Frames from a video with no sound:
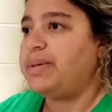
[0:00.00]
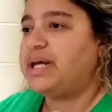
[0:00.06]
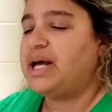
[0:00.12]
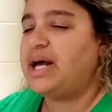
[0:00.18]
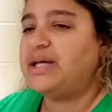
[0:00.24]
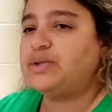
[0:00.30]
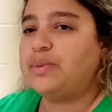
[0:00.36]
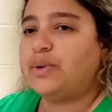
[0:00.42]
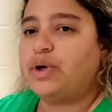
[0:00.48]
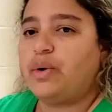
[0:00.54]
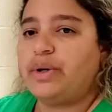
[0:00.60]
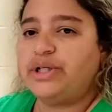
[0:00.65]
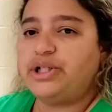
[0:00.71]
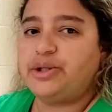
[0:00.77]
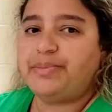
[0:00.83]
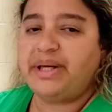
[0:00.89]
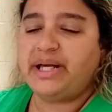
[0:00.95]
Because we're
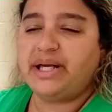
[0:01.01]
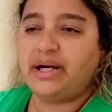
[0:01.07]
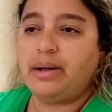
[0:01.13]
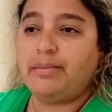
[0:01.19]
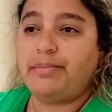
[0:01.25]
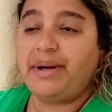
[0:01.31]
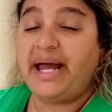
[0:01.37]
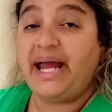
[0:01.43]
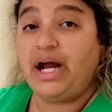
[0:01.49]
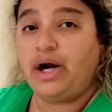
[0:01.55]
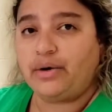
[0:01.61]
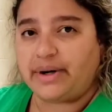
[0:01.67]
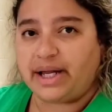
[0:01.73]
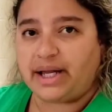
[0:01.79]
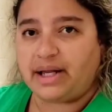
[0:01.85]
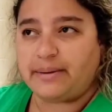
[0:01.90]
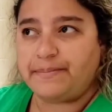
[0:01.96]
going to be
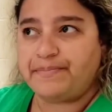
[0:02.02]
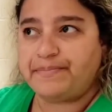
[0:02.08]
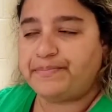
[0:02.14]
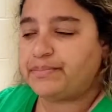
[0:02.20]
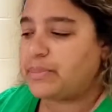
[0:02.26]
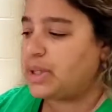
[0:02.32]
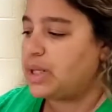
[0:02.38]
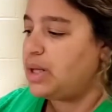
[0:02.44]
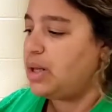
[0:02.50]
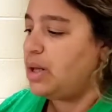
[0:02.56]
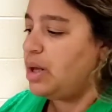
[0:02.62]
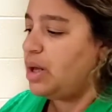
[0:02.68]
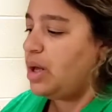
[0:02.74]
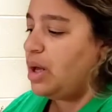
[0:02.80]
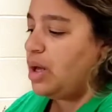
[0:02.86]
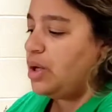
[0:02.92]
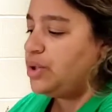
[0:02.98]
comparing
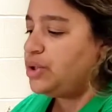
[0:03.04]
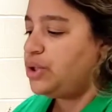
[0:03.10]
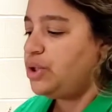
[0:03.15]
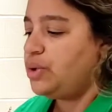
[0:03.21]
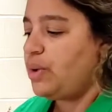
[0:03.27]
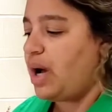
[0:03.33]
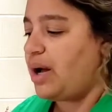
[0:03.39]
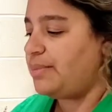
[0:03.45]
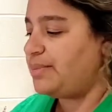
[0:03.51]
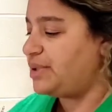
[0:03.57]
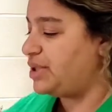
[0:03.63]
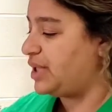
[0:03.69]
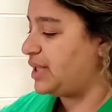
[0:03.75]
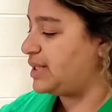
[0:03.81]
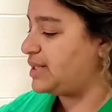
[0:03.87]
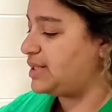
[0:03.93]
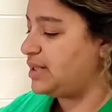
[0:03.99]
two
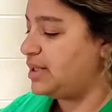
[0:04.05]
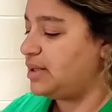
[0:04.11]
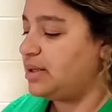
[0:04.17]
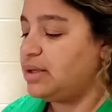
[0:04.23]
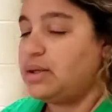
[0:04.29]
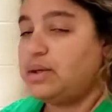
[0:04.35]
objects,